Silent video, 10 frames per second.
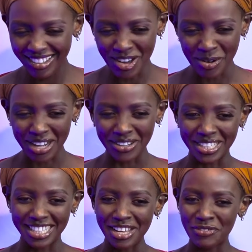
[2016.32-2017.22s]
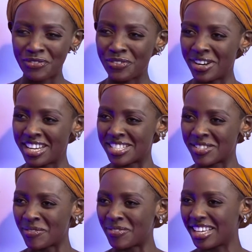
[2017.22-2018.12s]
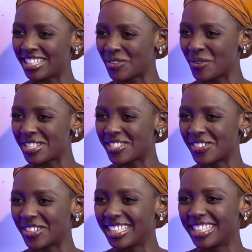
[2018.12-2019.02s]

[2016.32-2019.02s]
Oh, God, that phrase of that question.